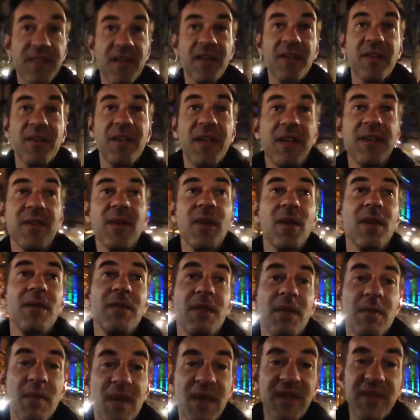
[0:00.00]
underneath all of
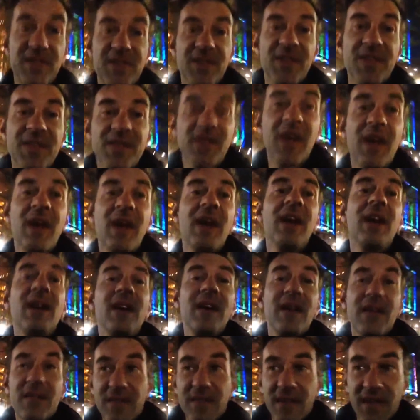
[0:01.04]
the benches
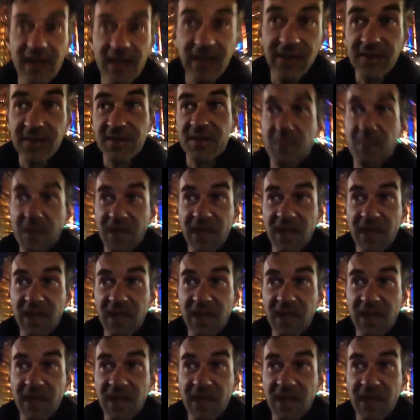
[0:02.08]
that used to be